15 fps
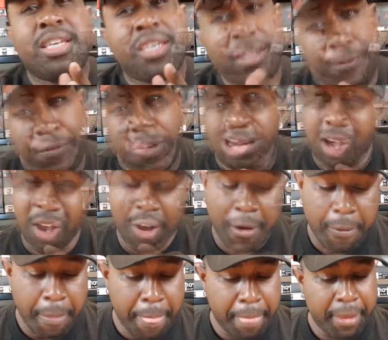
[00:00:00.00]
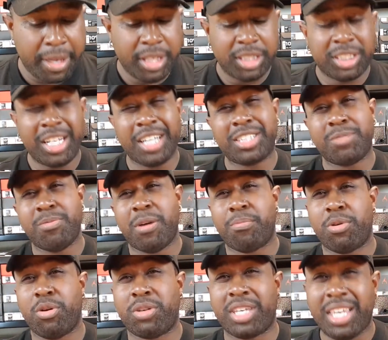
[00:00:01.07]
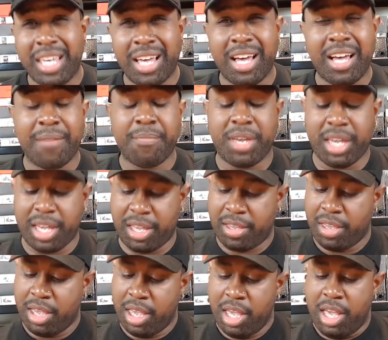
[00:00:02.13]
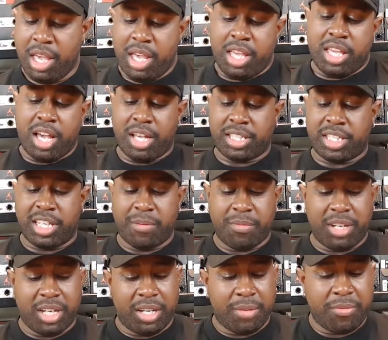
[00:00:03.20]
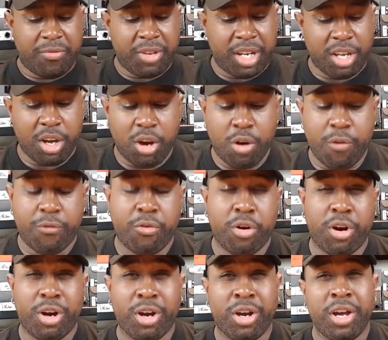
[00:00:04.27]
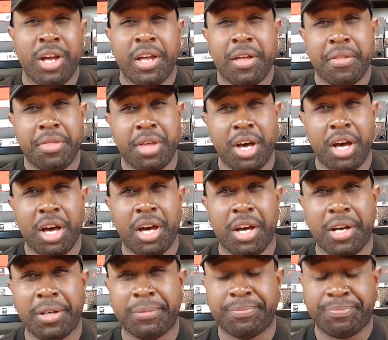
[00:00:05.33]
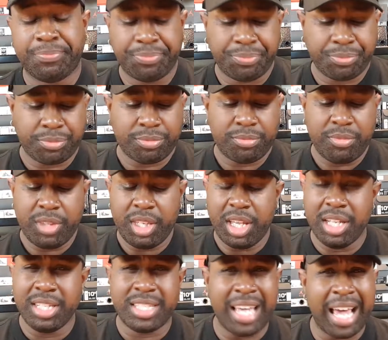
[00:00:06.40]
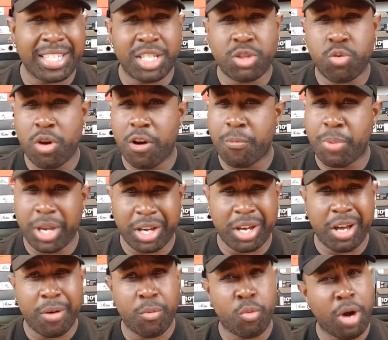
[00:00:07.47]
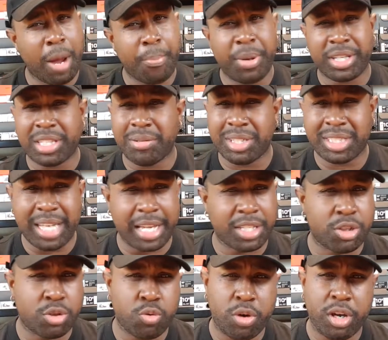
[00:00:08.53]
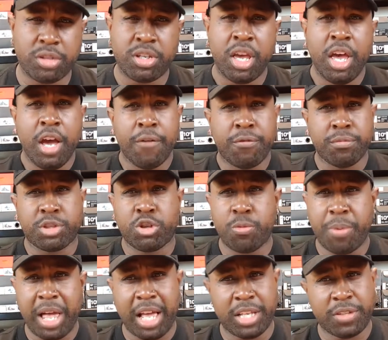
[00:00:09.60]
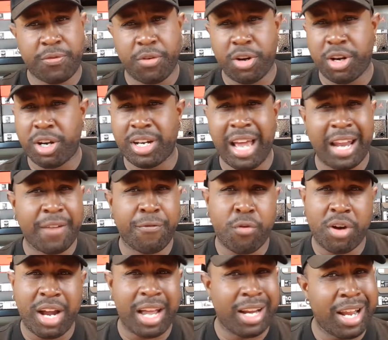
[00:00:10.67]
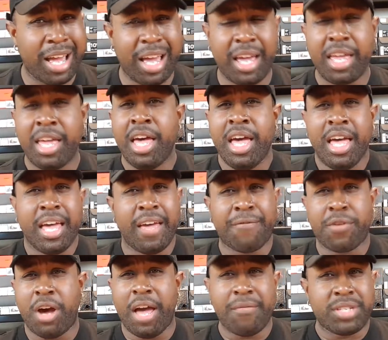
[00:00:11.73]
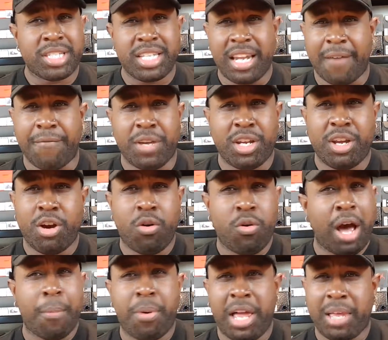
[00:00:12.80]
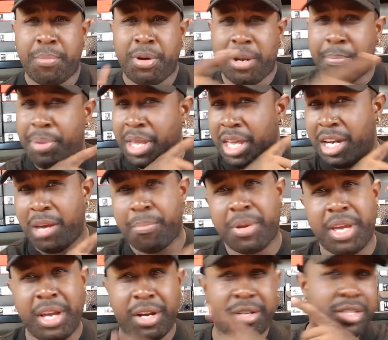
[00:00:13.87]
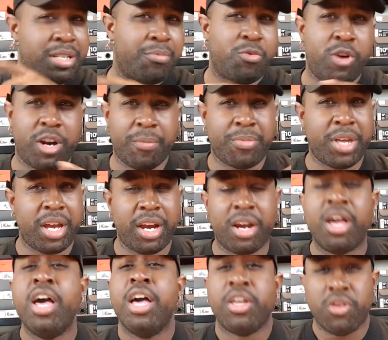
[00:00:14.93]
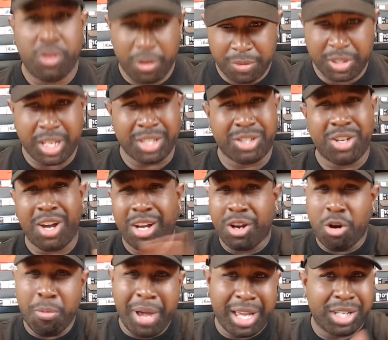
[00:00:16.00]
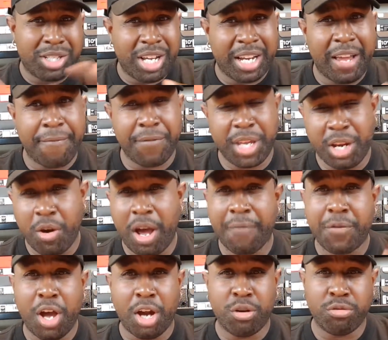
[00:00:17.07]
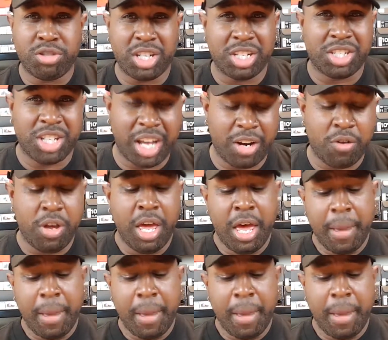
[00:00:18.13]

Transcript: You feel me? Shout out to my bro Keon, man. Y'all seen him in the video for the Taxi 12 pickup, where I picked up the Taxi 12s from Shoe Palace for $94.99. If y'all haven't seen that video, I'll probably put a pin up here, somewhere up there, you know what I'm saying, so y'all can go back and check that video out if y'all new to the channel.